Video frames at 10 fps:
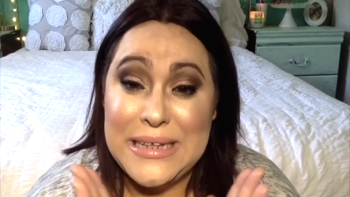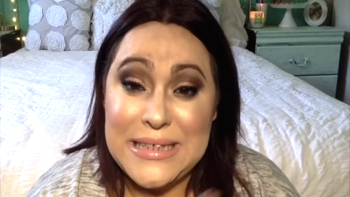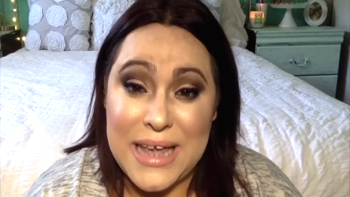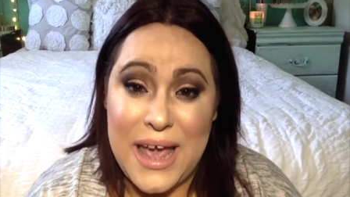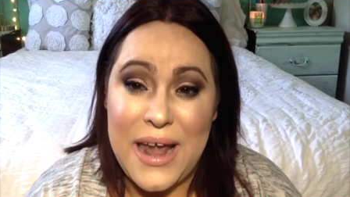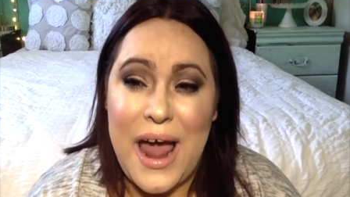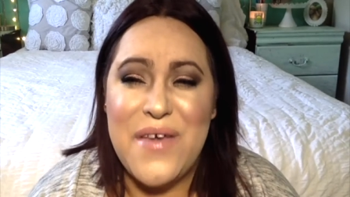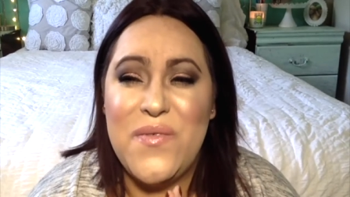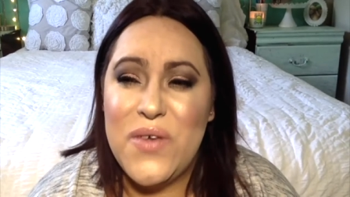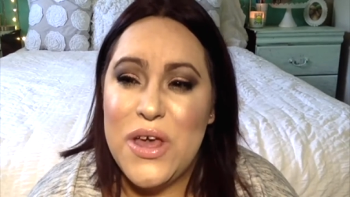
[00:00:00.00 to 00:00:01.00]
skin, I
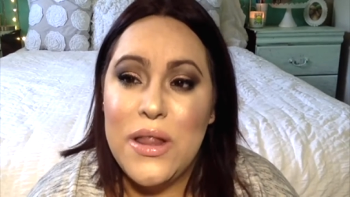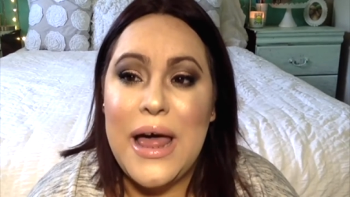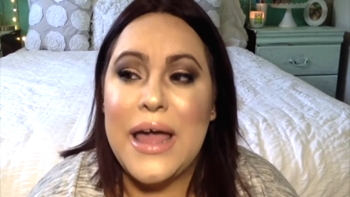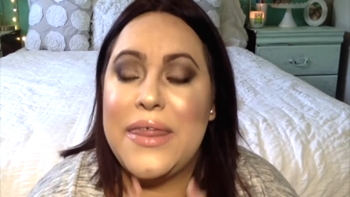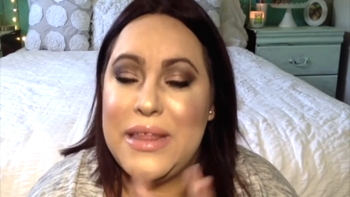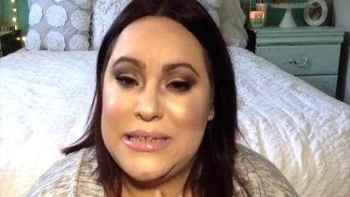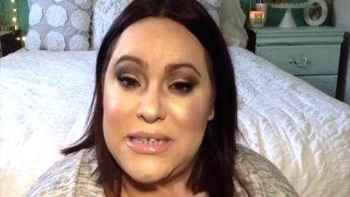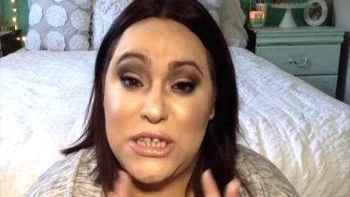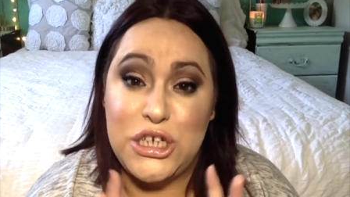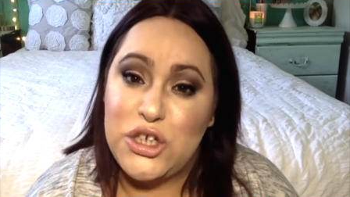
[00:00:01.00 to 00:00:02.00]
feel like this
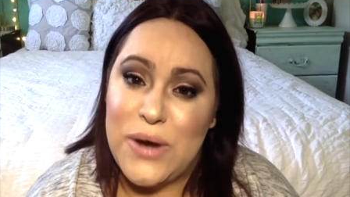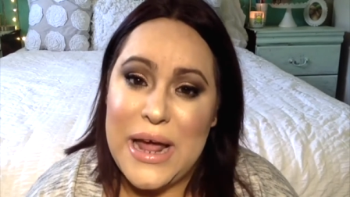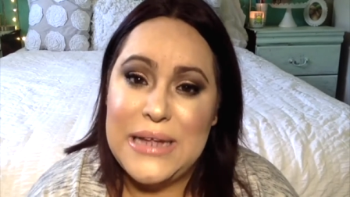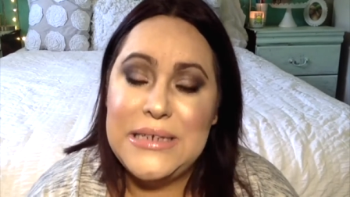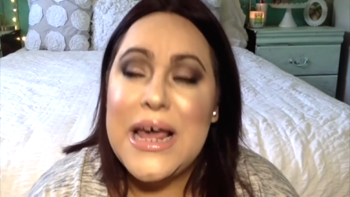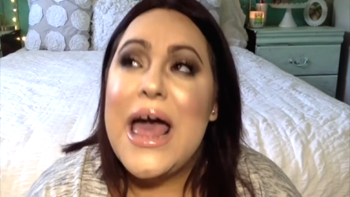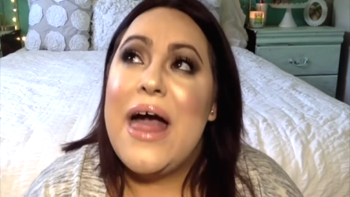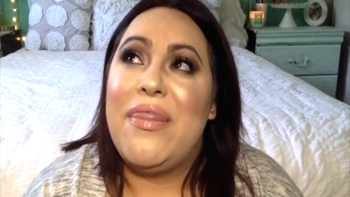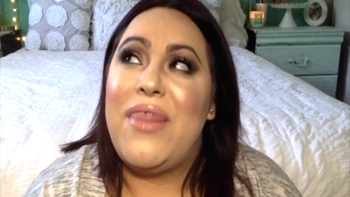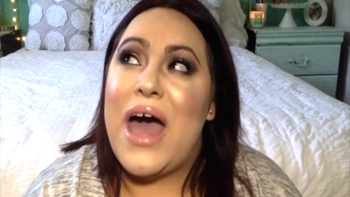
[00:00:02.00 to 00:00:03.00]
is a trend
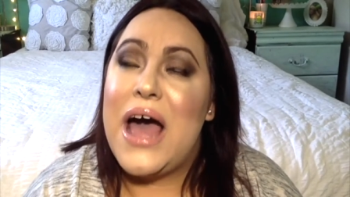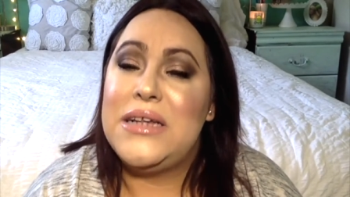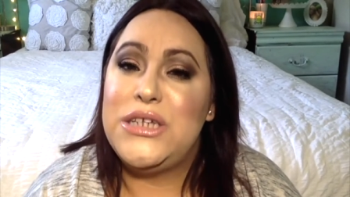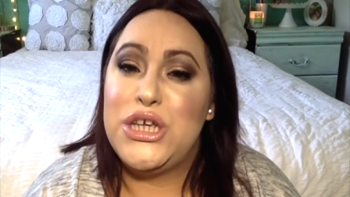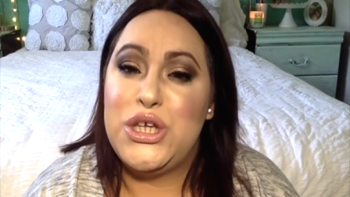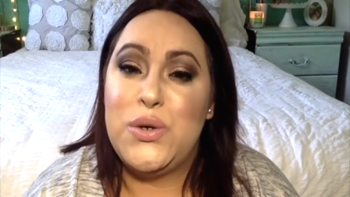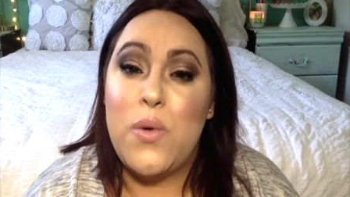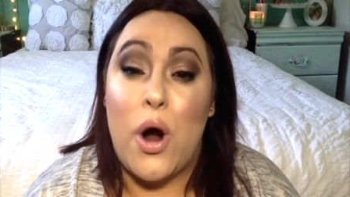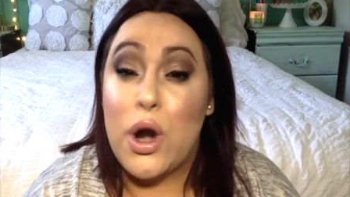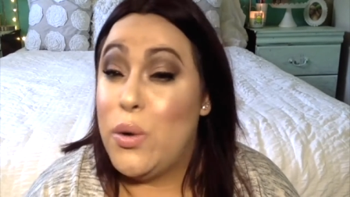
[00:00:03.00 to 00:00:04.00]
that you
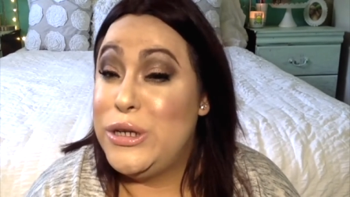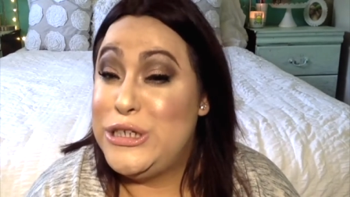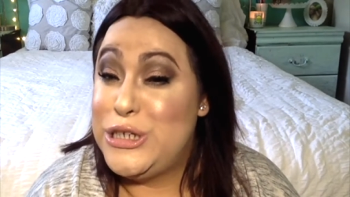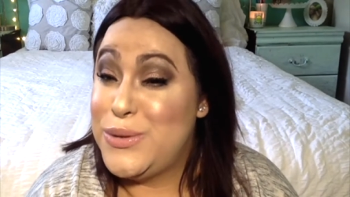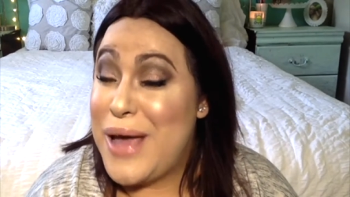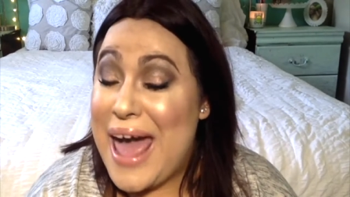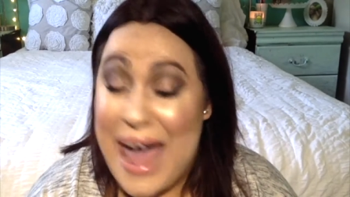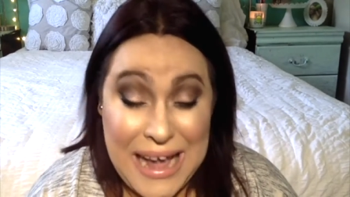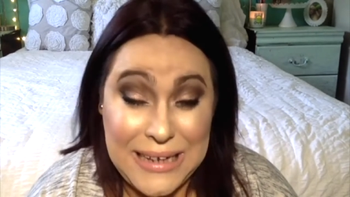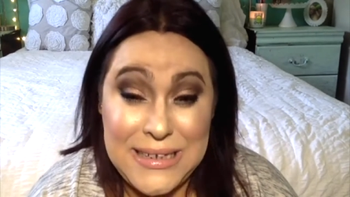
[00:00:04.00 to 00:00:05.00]
are going to
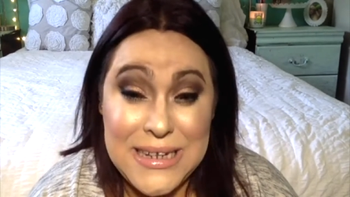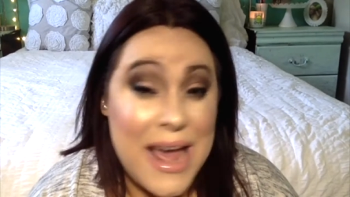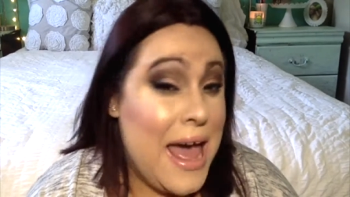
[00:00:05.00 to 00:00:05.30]
hate.